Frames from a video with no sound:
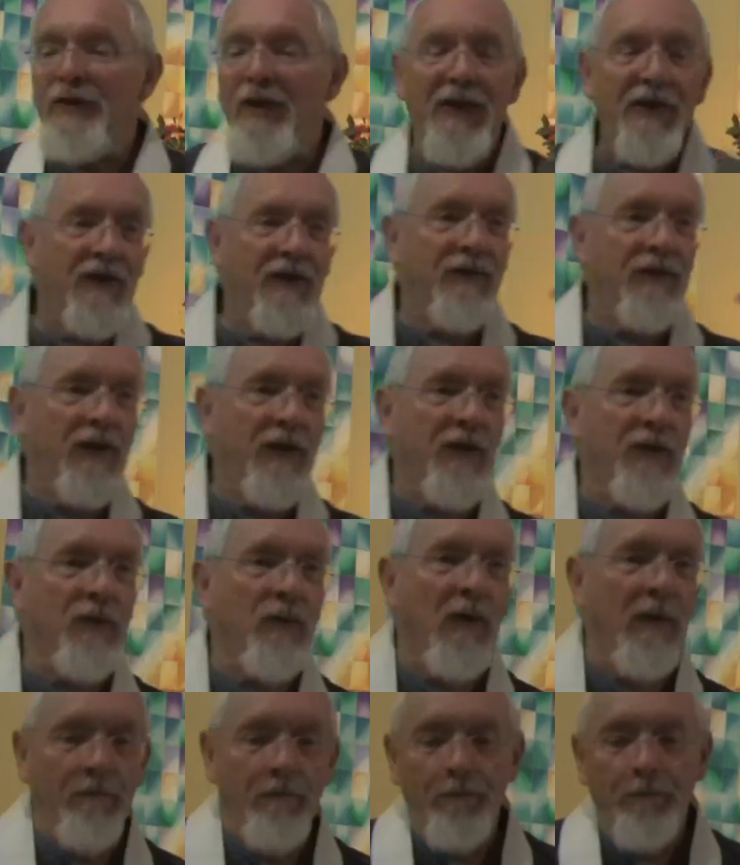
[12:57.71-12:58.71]
that's the first
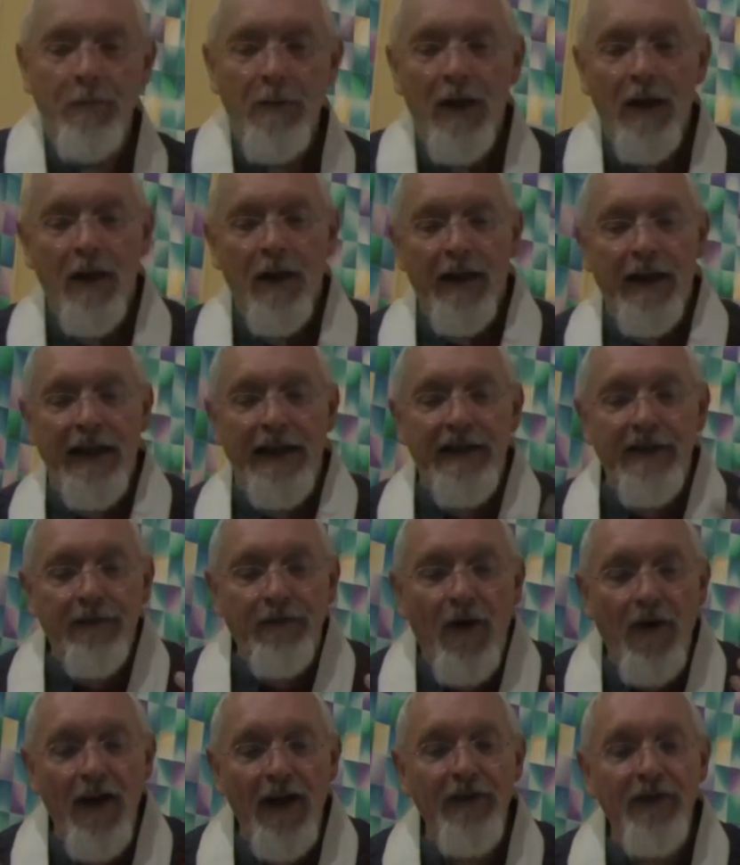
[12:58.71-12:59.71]
one. He
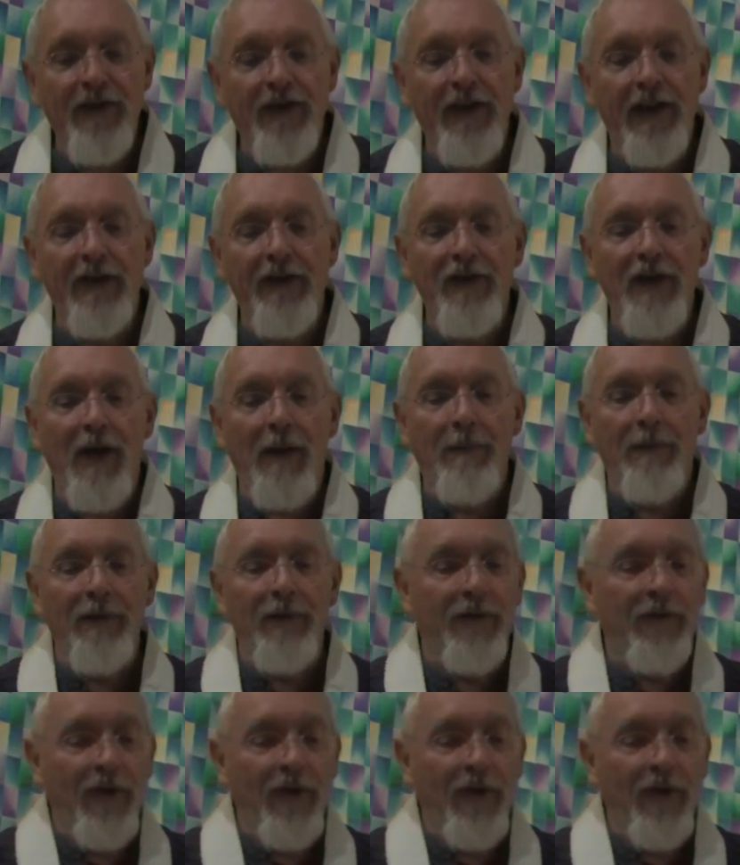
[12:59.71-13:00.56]
divides things up and